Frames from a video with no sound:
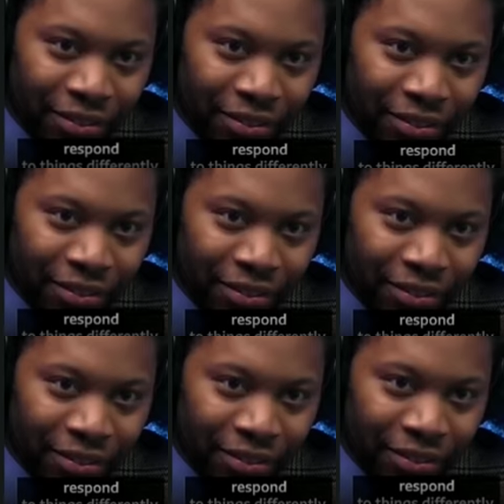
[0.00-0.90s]

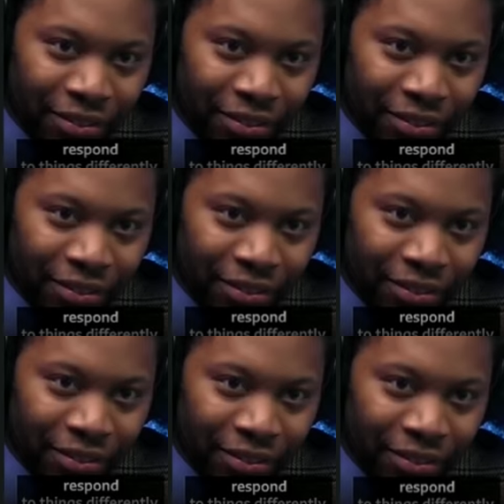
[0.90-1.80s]

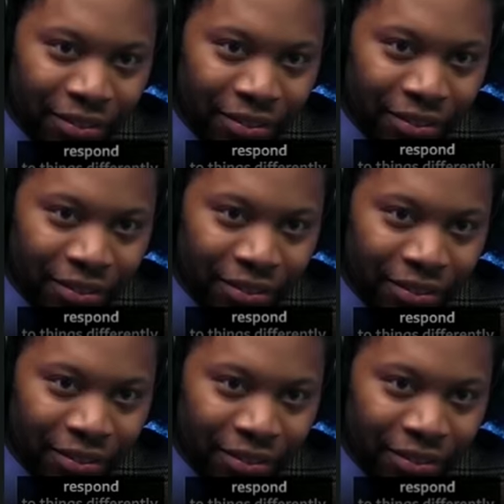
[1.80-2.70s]

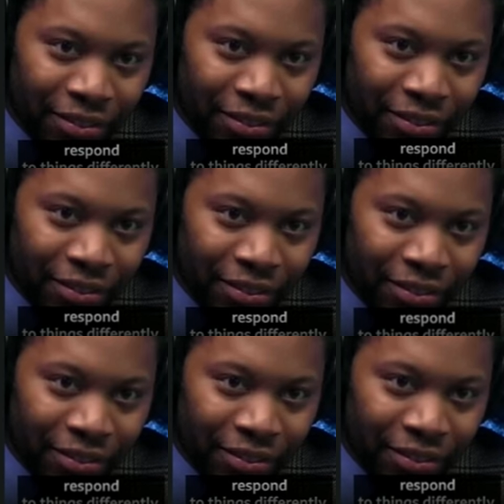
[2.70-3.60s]

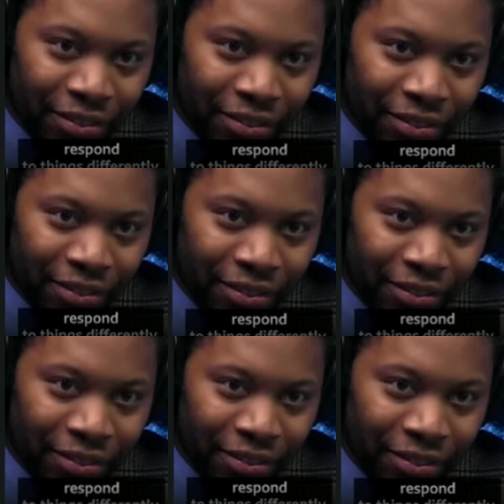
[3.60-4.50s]

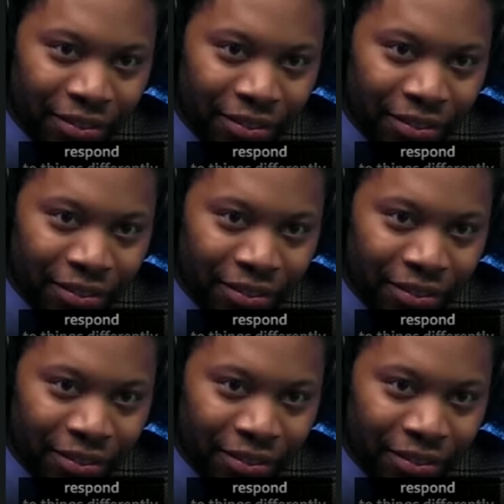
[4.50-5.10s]
[no speech]